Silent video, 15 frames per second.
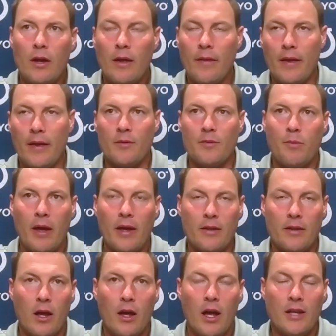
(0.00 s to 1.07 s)
I think it's uh,
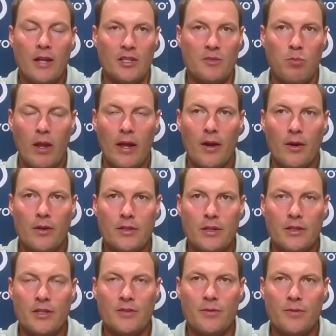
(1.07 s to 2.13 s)
us as players,
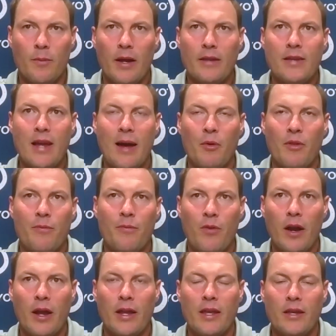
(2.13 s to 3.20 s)
and just from my time with Frank,